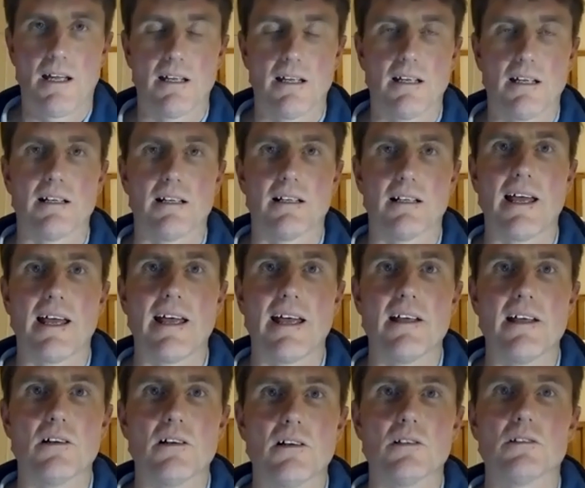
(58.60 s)

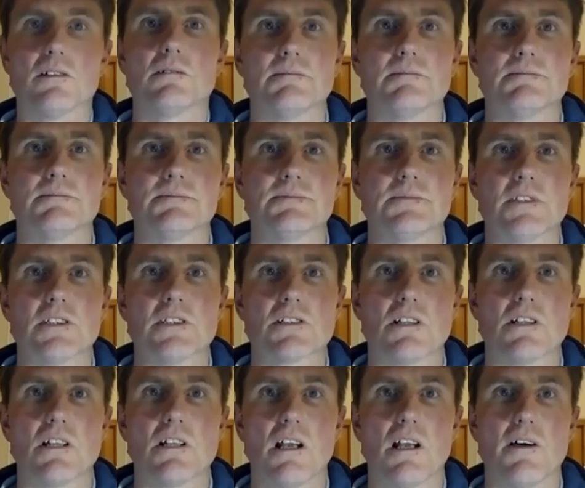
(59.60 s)
Inhale into
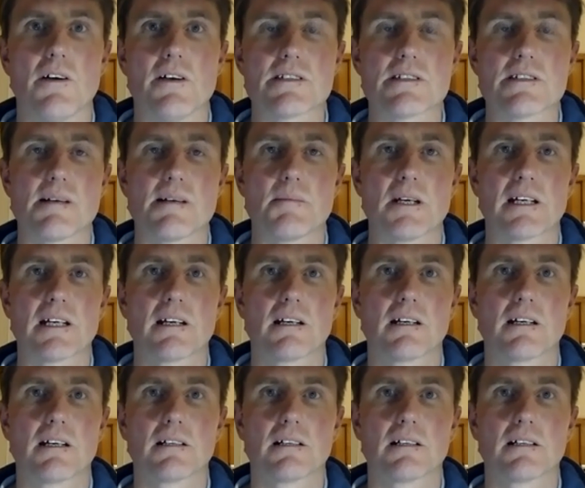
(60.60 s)
the lower stomach.